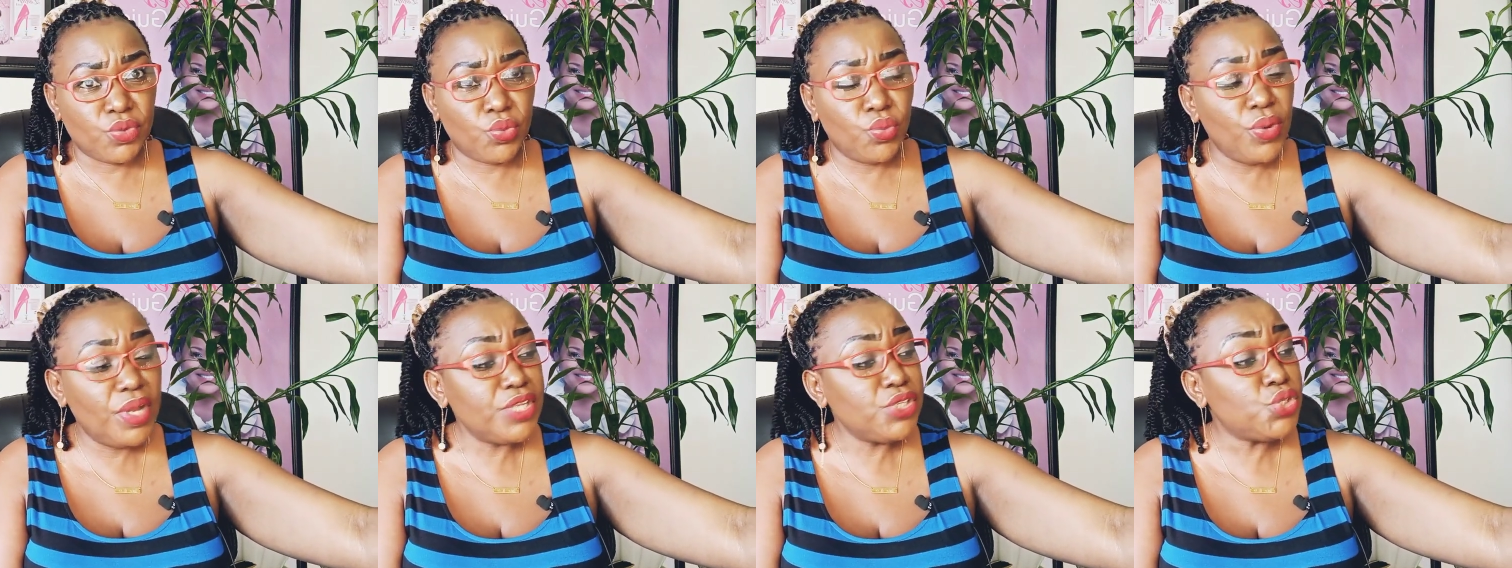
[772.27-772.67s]

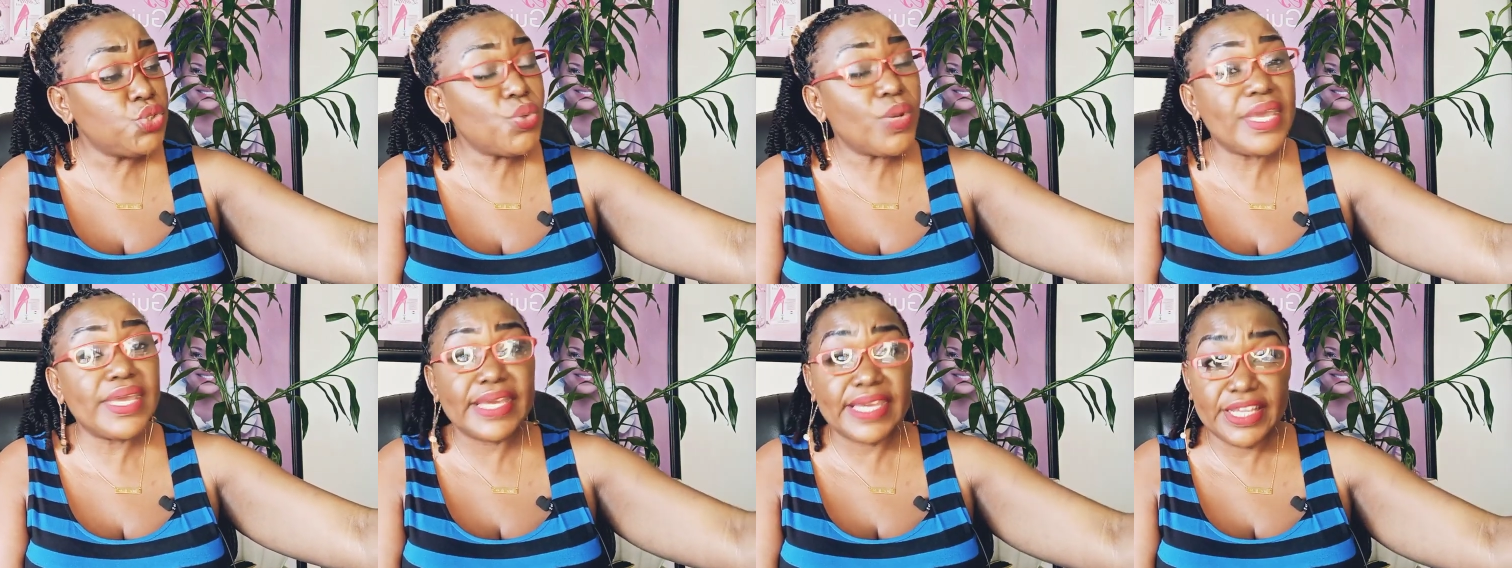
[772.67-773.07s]
When do
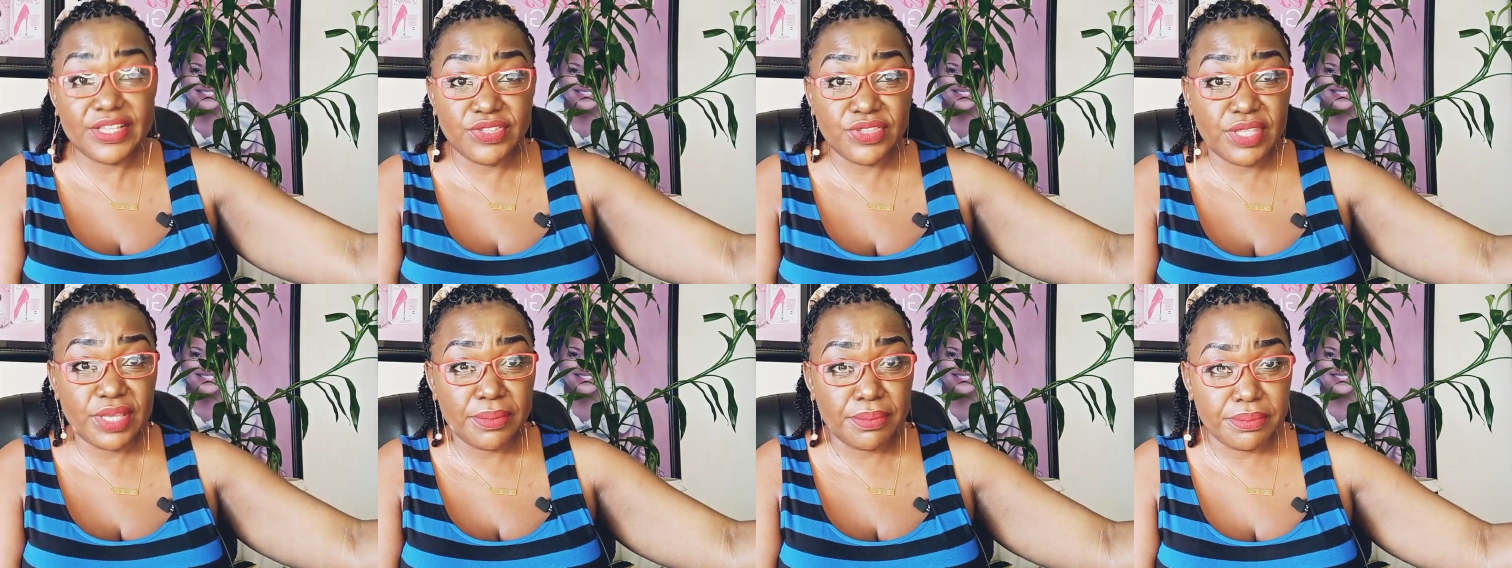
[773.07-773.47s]
you
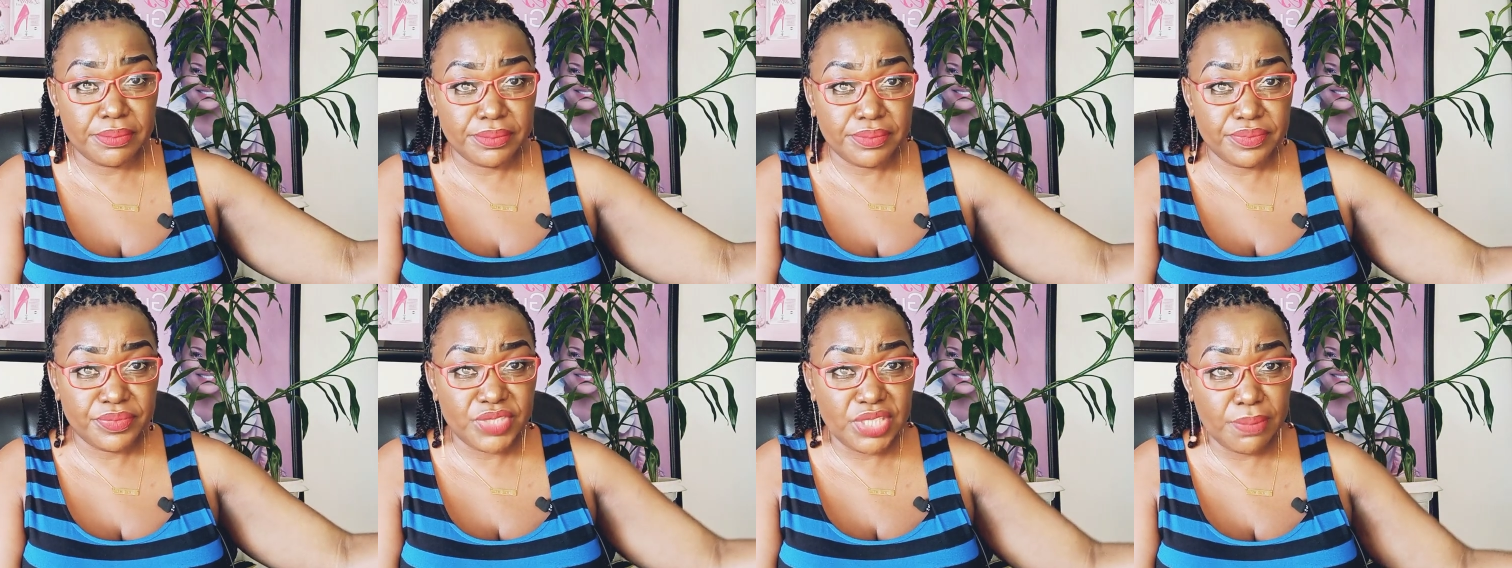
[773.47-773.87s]
engage them
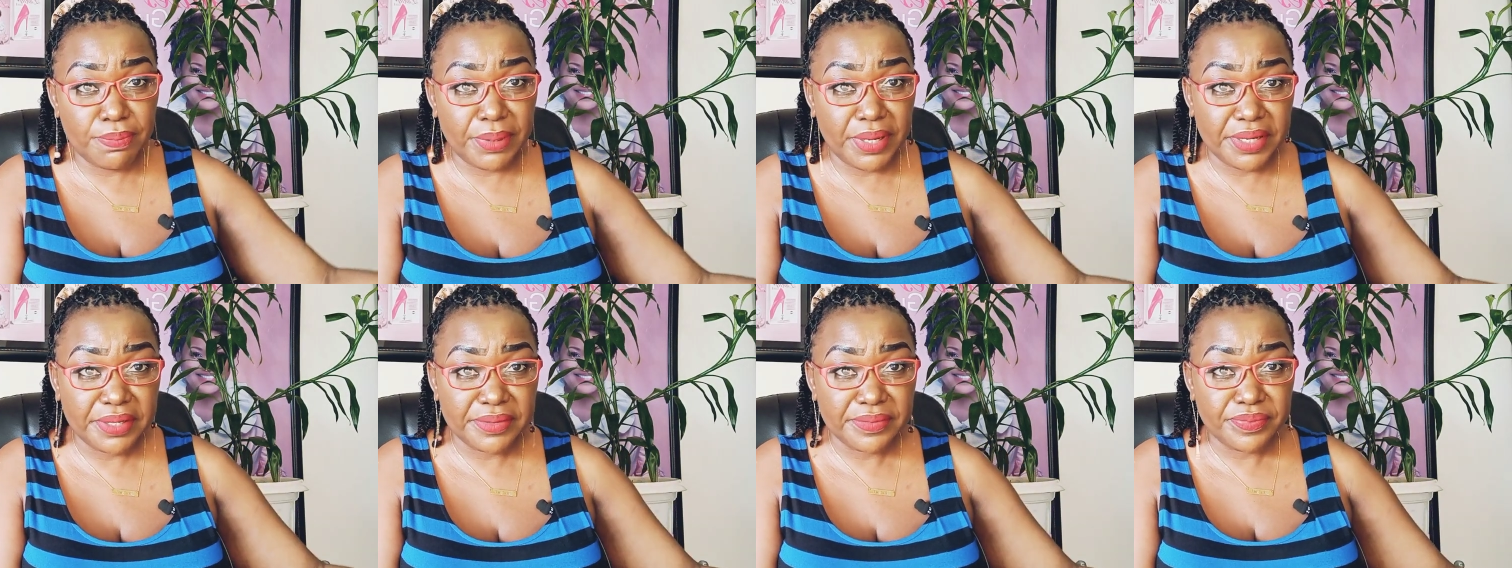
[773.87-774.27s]
deeper?